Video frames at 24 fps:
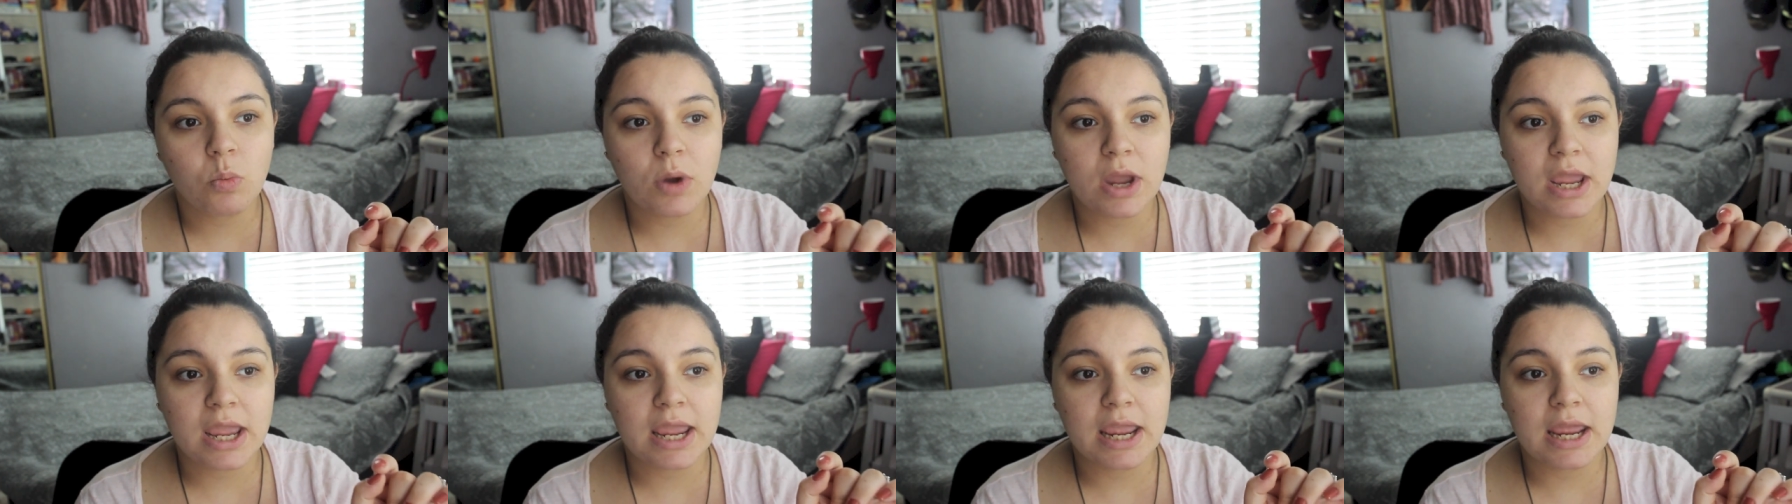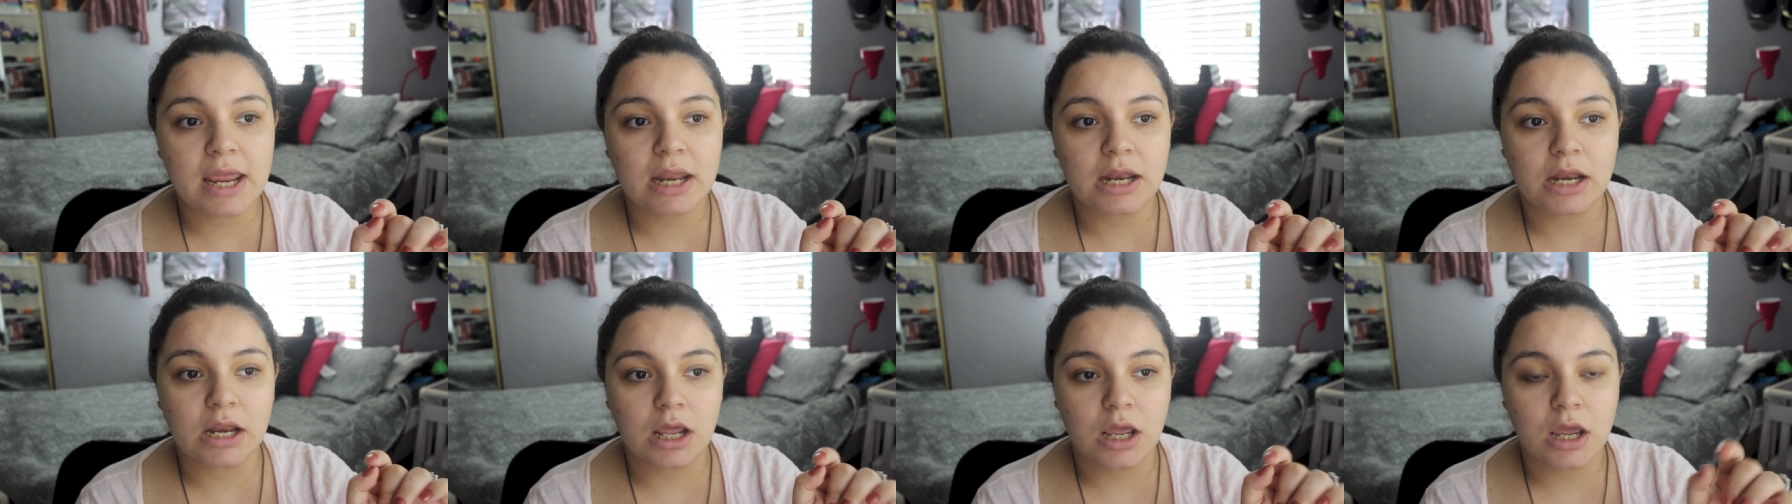
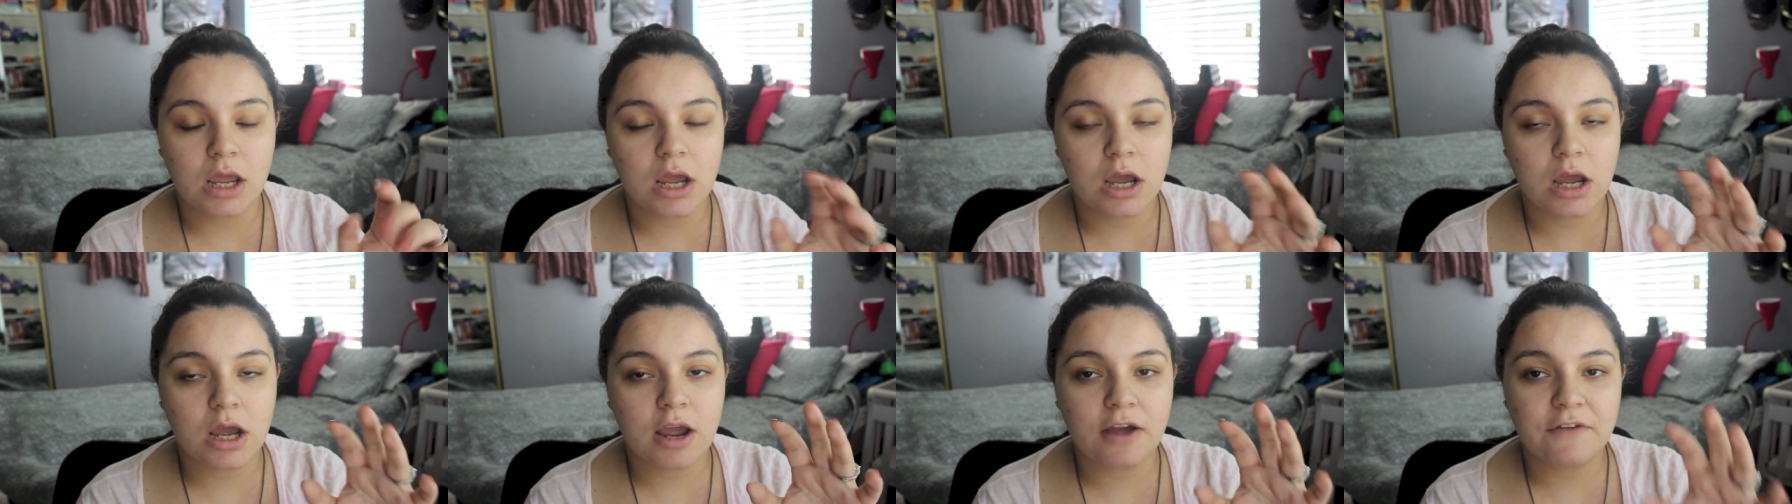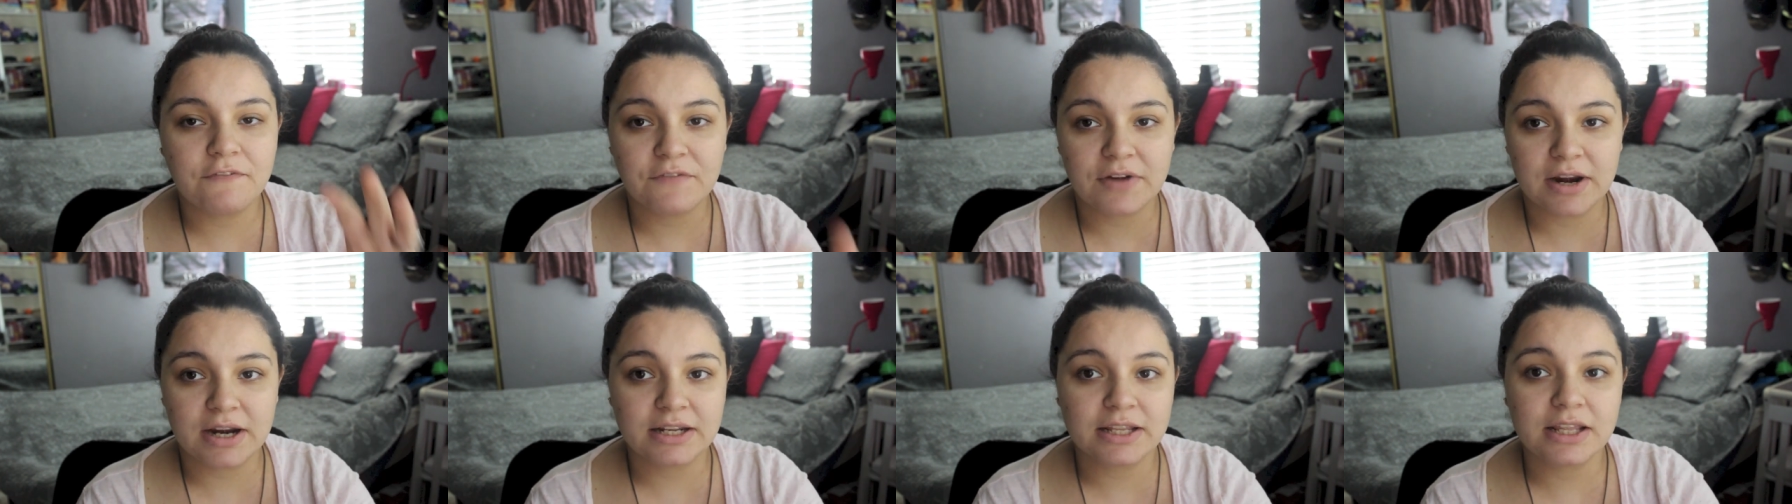when I
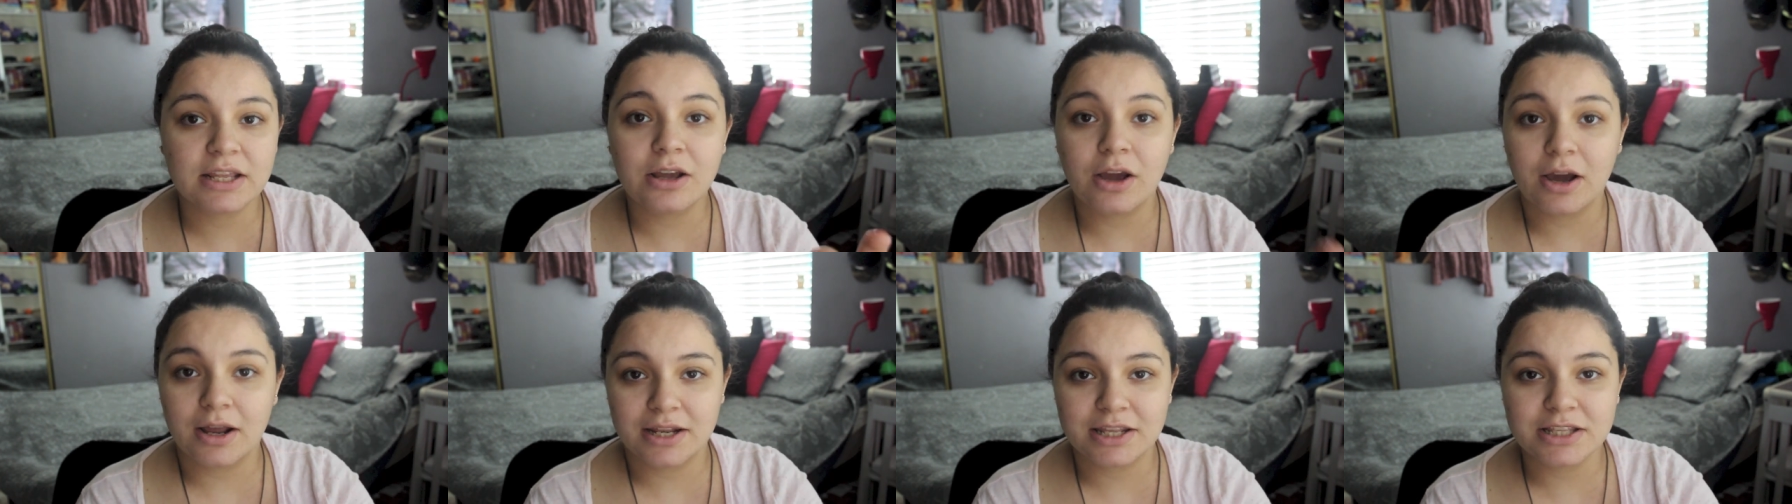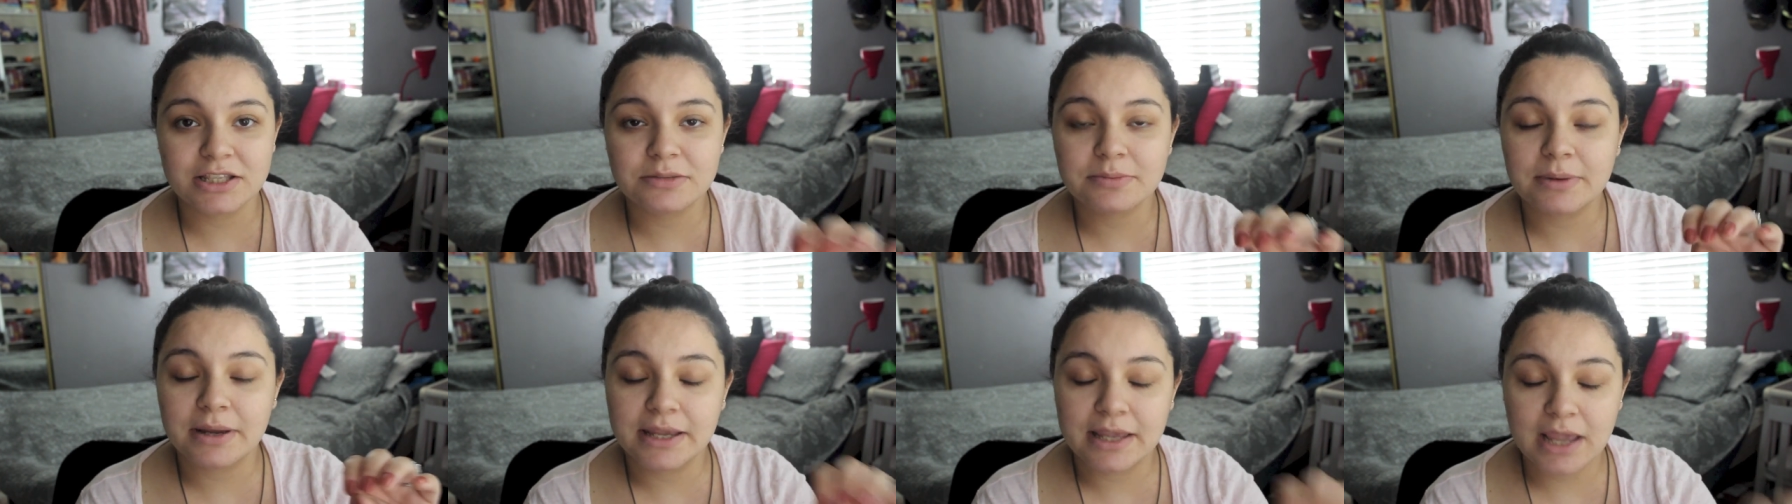finally got
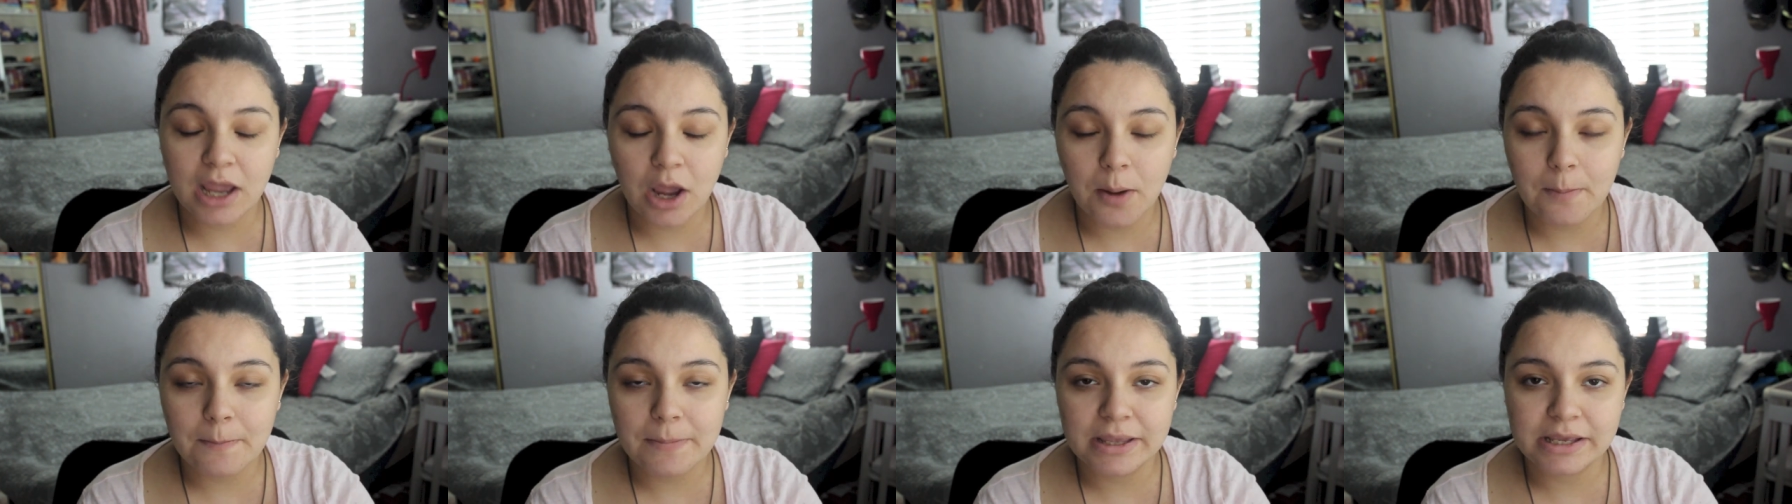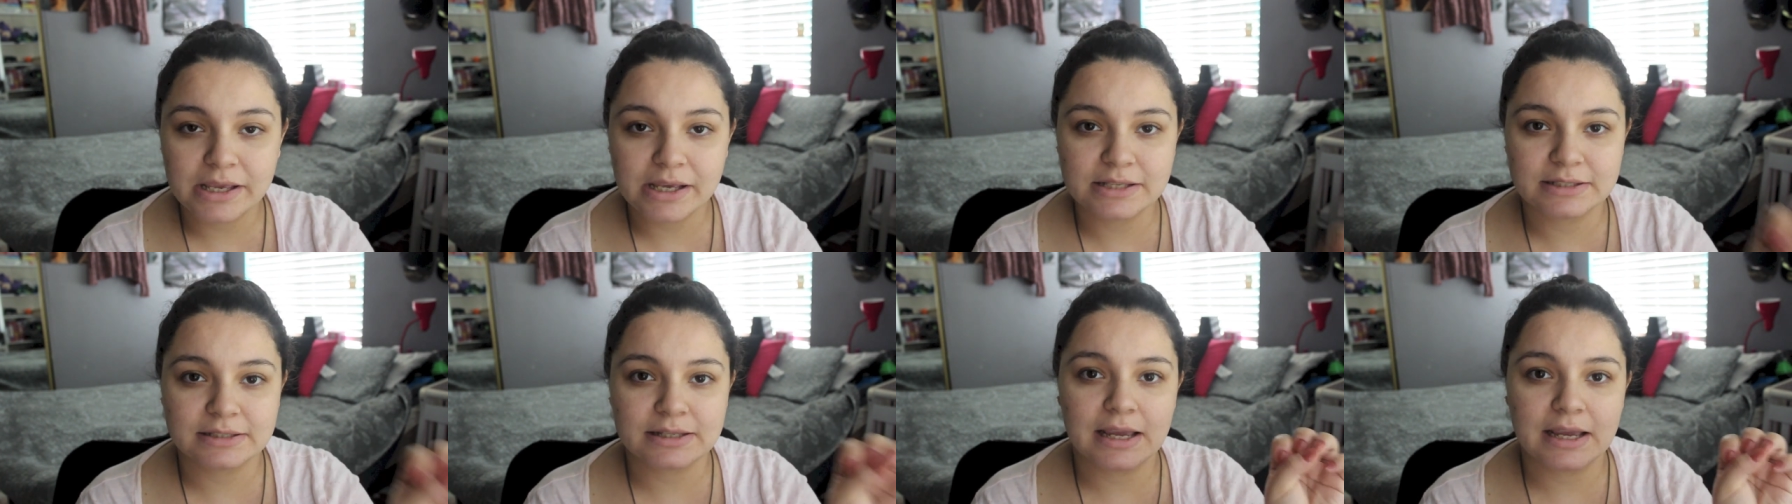into my account
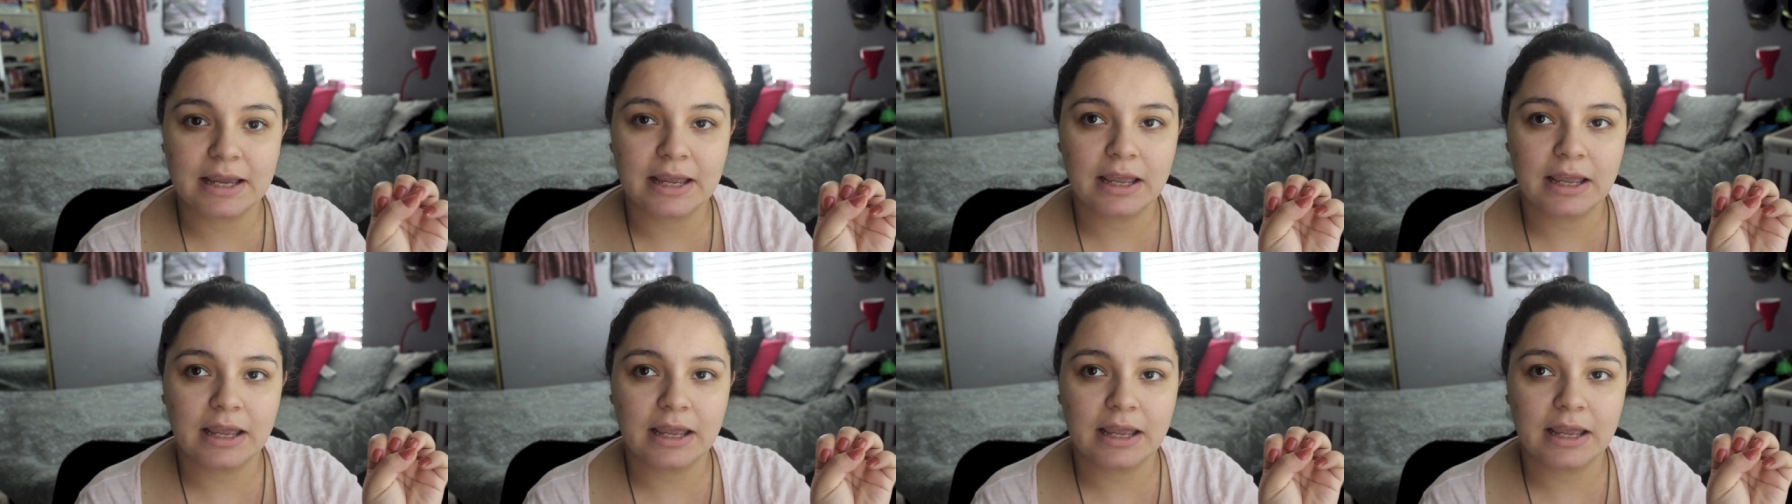because